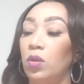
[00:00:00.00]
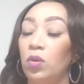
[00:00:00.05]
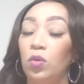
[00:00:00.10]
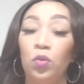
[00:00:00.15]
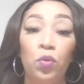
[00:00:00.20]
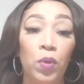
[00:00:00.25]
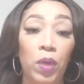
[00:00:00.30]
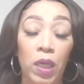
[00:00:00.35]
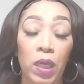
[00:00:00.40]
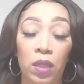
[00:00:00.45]

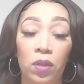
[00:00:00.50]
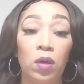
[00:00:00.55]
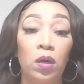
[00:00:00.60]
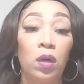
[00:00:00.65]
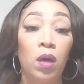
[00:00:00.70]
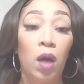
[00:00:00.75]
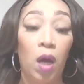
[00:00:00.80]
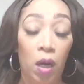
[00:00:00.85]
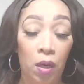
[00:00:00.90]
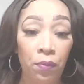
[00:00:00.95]
You
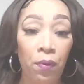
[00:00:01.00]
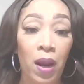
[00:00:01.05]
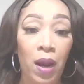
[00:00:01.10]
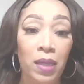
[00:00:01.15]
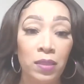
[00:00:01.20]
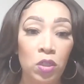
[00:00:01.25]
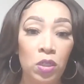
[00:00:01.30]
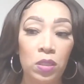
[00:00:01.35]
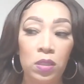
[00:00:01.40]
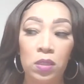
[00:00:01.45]
either
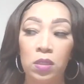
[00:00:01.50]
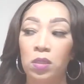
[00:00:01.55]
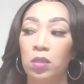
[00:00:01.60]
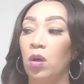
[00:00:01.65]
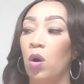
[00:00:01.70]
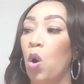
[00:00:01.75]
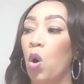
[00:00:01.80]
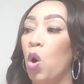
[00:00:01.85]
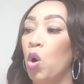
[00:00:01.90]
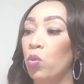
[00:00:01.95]
unrighteous
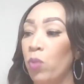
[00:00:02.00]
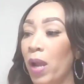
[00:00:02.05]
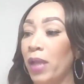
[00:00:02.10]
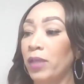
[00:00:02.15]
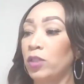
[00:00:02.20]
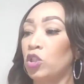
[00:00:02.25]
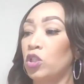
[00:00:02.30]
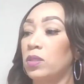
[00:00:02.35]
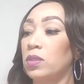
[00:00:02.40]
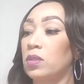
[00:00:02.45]
or
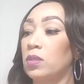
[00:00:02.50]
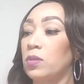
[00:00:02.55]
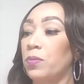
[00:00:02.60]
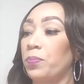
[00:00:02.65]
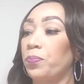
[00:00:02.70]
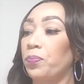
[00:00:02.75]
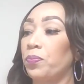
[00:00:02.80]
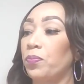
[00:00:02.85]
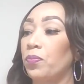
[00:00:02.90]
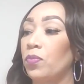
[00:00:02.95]
righteous.
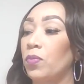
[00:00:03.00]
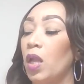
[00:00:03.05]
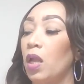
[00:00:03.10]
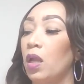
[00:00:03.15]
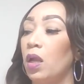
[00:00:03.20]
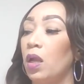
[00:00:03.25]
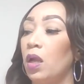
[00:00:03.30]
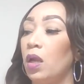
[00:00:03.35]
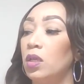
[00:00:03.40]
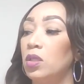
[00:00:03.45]

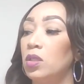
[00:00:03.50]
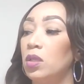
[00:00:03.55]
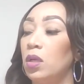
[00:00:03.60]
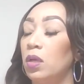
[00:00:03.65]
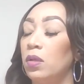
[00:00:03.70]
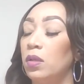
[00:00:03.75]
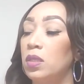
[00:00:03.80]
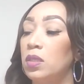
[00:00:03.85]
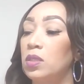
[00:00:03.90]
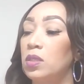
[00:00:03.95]

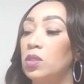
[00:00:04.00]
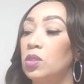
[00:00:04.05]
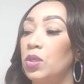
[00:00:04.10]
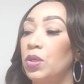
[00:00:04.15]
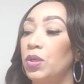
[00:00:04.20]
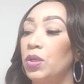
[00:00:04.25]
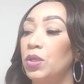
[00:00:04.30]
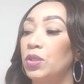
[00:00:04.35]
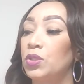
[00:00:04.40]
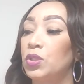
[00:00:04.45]
Let's
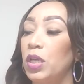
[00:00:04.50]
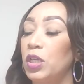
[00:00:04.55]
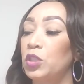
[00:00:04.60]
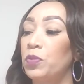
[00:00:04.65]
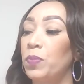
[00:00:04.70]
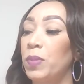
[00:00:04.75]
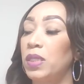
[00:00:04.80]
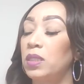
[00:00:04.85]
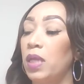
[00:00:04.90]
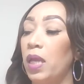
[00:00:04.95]
see.
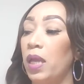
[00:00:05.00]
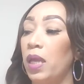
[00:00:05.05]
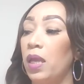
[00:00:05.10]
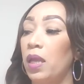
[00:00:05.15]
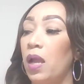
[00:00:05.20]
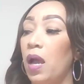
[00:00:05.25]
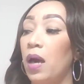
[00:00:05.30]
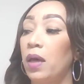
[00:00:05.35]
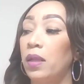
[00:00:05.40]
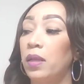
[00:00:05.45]
Judgment
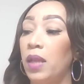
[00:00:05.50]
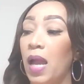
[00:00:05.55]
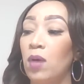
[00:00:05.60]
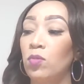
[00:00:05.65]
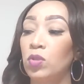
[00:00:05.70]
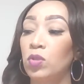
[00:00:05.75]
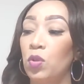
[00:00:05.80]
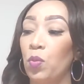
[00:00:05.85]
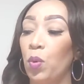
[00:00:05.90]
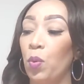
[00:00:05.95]
day,
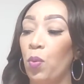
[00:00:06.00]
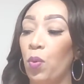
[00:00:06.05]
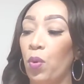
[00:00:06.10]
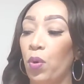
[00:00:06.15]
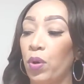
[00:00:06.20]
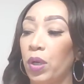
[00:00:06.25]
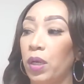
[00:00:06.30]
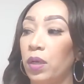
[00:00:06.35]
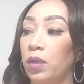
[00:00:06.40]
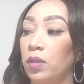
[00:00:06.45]
announced and
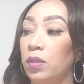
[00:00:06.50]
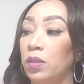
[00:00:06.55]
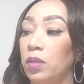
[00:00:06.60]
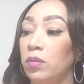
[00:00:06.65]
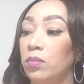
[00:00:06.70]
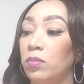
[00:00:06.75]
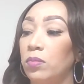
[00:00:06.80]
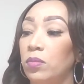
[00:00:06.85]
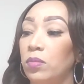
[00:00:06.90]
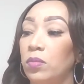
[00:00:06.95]
rewarded.
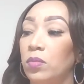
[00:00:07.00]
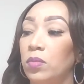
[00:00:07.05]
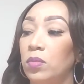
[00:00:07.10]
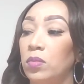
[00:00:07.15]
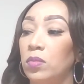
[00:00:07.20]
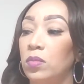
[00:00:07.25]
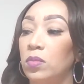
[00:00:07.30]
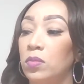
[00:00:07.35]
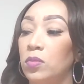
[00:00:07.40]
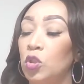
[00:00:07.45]

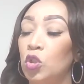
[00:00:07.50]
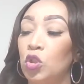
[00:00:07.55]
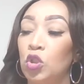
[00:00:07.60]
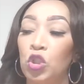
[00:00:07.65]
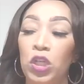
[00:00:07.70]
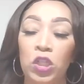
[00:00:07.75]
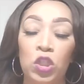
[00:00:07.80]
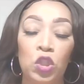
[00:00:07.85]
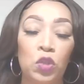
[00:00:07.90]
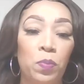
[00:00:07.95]

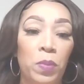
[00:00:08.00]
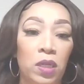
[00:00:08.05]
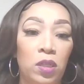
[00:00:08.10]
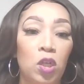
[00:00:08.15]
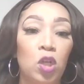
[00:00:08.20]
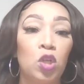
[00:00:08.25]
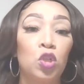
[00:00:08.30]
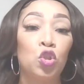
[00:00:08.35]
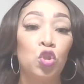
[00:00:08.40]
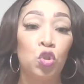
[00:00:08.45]
Judgment,
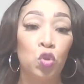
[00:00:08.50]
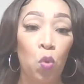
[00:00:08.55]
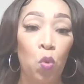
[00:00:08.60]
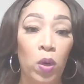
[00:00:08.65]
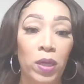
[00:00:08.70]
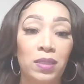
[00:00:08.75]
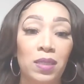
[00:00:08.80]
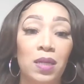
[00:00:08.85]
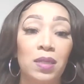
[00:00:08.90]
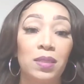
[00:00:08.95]

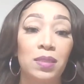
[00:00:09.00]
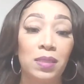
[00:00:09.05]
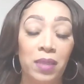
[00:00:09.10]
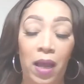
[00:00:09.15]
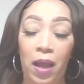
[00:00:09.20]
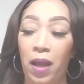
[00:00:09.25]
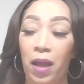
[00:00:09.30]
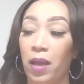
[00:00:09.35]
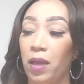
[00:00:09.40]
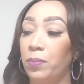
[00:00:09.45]
short
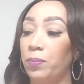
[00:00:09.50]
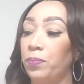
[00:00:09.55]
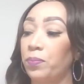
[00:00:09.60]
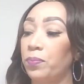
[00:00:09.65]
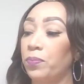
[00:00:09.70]
time.